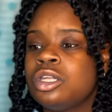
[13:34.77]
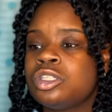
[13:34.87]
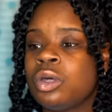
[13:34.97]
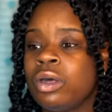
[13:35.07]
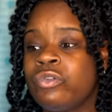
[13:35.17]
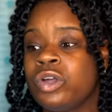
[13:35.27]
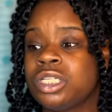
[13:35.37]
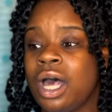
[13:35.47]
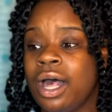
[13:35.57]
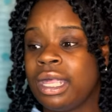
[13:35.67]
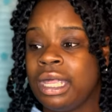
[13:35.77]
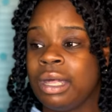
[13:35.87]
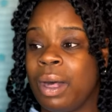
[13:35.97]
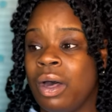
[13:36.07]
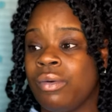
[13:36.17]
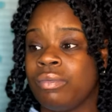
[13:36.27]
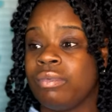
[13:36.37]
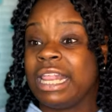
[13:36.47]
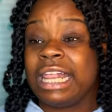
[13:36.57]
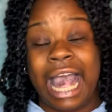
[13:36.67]
so if we're talking
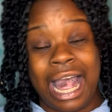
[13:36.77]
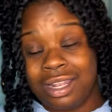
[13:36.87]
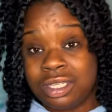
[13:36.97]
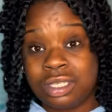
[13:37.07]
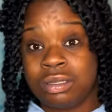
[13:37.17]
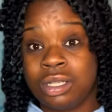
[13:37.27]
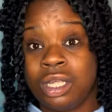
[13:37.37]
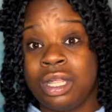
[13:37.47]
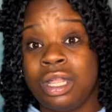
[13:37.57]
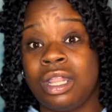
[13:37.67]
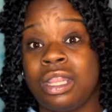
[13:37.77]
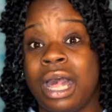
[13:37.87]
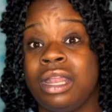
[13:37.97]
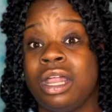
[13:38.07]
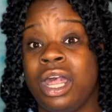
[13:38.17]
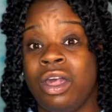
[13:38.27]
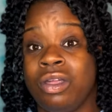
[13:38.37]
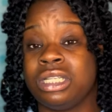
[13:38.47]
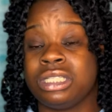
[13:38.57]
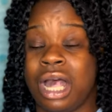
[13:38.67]
about that that
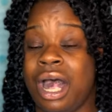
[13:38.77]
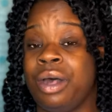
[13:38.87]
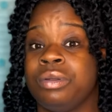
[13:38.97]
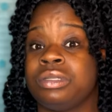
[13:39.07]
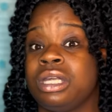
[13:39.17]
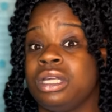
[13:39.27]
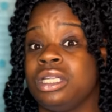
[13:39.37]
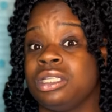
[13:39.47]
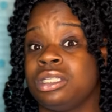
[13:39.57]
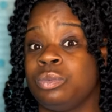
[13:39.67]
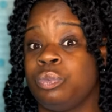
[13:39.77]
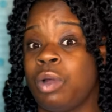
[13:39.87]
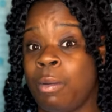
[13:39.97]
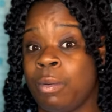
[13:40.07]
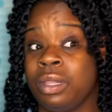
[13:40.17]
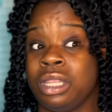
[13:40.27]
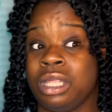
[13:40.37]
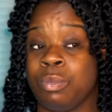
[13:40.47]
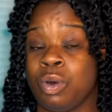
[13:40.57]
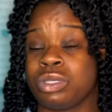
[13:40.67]
Harry Styles is probably
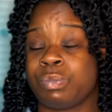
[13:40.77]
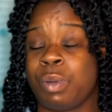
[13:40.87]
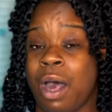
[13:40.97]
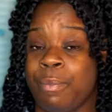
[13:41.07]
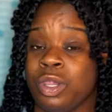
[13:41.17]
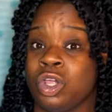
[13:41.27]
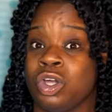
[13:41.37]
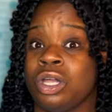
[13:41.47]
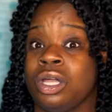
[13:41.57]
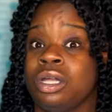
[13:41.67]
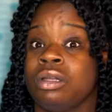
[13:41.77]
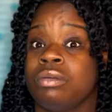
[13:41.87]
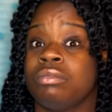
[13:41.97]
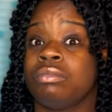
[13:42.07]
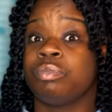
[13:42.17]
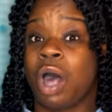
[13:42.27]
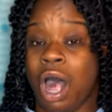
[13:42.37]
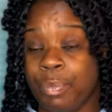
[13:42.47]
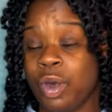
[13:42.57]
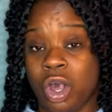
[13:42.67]
the most popular
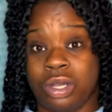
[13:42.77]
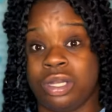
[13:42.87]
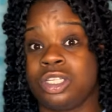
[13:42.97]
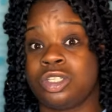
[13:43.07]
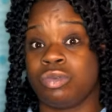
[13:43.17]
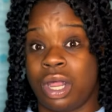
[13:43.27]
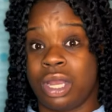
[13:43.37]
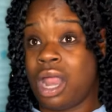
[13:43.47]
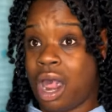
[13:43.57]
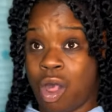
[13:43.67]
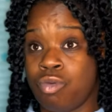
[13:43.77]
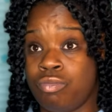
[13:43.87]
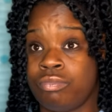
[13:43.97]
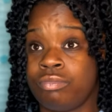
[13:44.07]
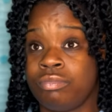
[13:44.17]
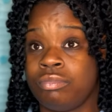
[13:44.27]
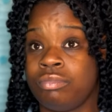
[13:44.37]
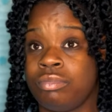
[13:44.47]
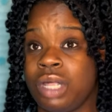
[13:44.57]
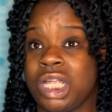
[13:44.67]
pop artist right now,
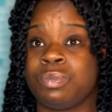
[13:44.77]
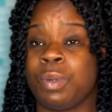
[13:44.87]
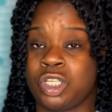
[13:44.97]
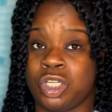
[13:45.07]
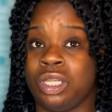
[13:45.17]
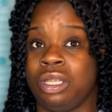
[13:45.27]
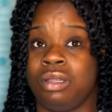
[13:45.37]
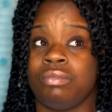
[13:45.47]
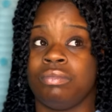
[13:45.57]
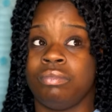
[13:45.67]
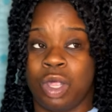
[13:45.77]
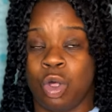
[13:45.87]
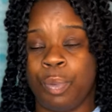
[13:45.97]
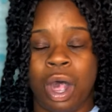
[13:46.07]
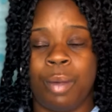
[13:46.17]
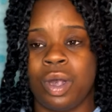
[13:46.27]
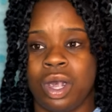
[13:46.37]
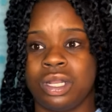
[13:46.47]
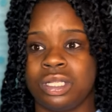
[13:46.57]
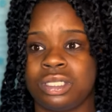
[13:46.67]
especially male pop
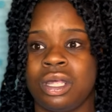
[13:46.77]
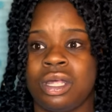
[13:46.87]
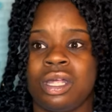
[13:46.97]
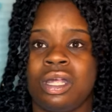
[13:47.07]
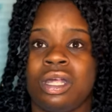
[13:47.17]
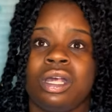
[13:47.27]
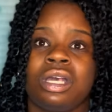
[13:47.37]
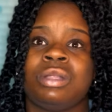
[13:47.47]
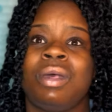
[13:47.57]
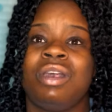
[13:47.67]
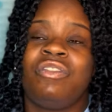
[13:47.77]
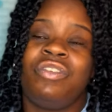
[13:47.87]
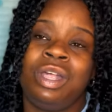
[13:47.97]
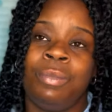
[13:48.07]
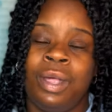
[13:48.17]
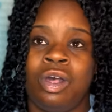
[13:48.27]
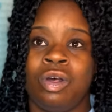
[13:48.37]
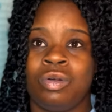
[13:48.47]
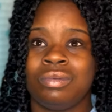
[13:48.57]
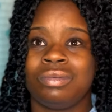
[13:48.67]
artist. Because I'm like,
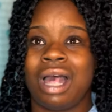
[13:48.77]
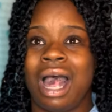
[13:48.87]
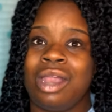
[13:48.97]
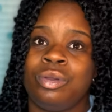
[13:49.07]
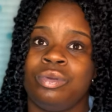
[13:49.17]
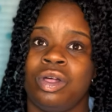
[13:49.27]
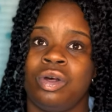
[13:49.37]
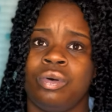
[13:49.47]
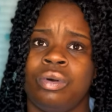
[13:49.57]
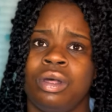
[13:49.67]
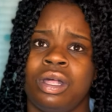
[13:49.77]
female, I don't know.